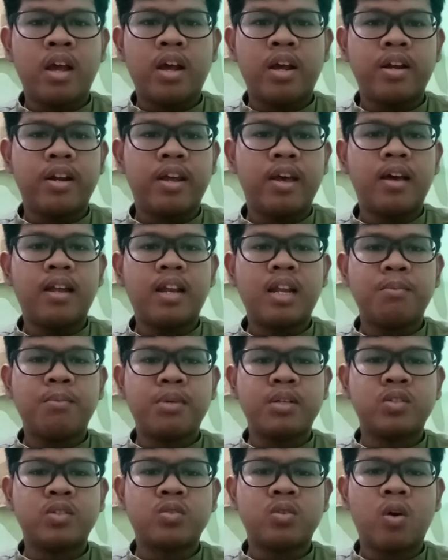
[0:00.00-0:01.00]
the
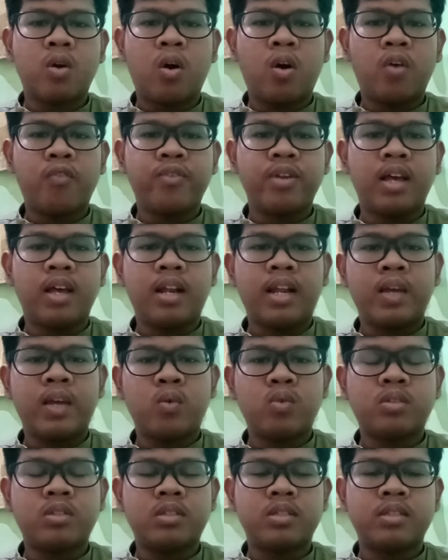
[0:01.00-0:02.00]
elements of the
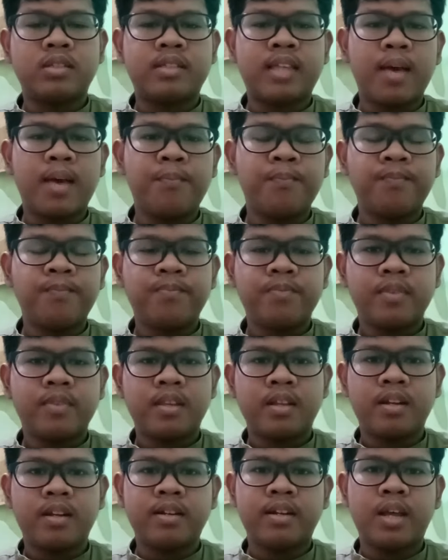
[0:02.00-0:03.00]
language system,
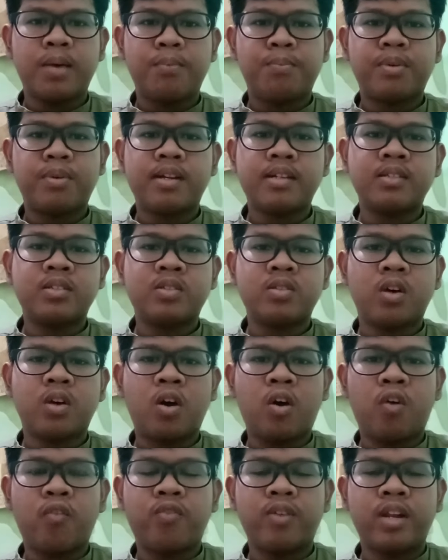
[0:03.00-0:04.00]
the branch
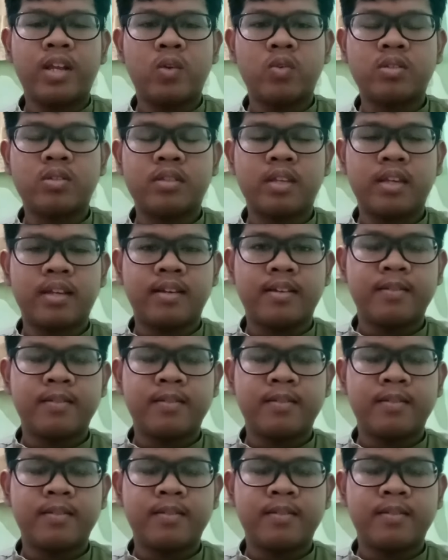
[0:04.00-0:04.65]
of linguistic.